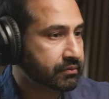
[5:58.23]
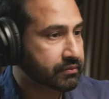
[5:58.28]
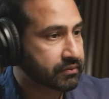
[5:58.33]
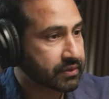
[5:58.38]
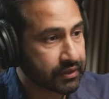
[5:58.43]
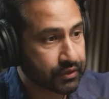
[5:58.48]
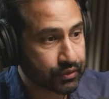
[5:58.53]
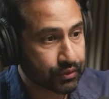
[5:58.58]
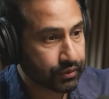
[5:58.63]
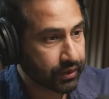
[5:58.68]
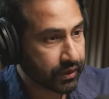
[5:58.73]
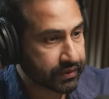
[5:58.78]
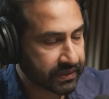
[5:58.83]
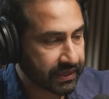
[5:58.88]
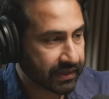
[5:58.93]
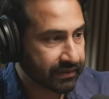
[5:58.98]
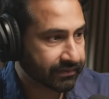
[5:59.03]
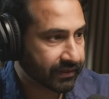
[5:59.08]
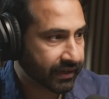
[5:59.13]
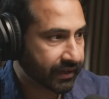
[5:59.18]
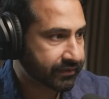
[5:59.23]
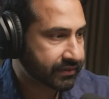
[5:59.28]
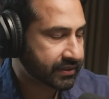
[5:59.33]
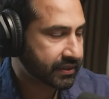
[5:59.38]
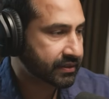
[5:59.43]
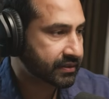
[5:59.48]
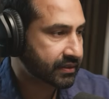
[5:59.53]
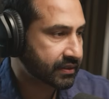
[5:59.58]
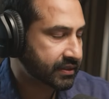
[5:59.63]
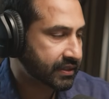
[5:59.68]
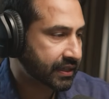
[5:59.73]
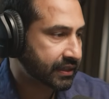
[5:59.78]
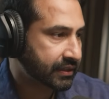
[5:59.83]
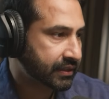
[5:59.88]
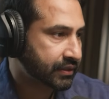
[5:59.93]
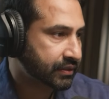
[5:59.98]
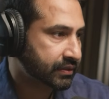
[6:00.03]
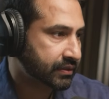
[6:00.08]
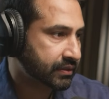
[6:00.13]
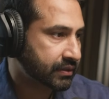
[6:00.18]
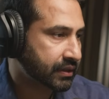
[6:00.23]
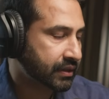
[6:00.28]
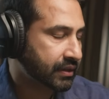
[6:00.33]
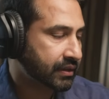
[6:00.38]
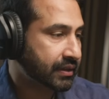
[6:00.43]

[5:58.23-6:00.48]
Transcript: 2005, since the settlers